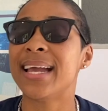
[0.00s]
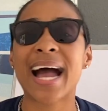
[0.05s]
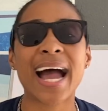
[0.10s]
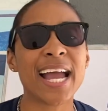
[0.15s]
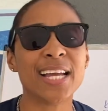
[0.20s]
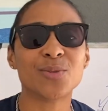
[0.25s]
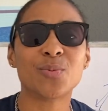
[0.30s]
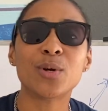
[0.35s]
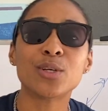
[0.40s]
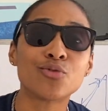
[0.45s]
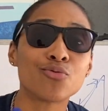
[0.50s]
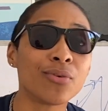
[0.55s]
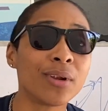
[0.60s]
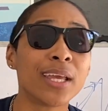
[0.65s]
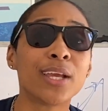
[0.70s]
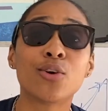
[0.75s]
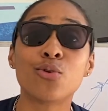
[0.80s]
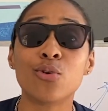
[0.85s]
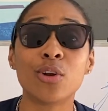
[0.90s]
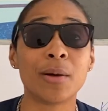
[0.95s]
Guys, what's
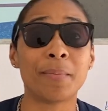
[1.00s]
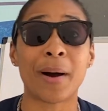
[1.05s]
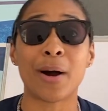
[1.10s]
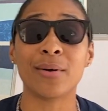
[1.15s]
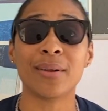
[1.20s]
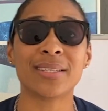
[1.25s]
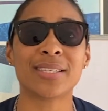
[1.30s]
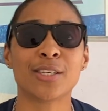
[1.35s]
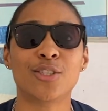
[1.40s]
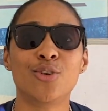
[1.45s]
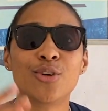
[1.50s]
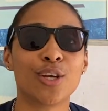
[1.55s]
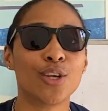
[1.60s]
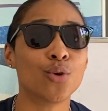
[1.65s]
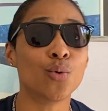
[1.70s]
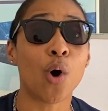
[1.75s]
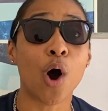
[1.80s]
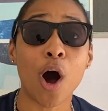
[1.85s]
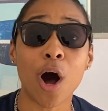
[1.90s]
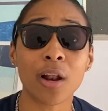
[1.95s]
really cool about this is you
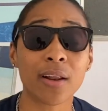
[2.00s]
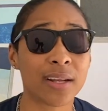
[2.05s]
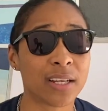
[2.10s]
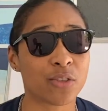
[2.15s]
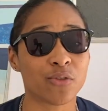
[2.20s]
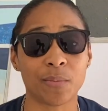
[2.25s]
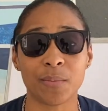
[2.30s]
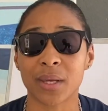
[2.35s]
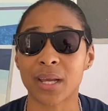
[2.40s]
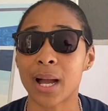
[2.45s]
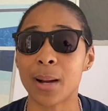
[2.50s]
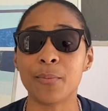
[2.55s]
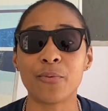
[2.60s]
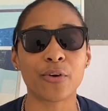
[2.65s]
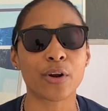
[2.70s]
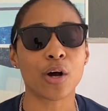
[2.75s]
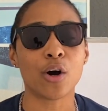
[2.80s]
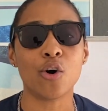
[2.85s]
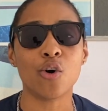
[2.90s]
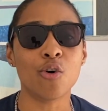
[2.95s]
can do all of this from the
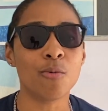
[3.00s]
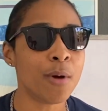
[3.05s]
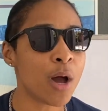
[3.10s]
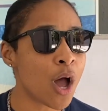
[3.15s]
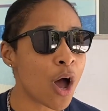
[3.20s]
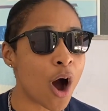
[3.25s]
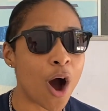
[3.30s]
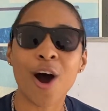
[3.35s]
comfort of home.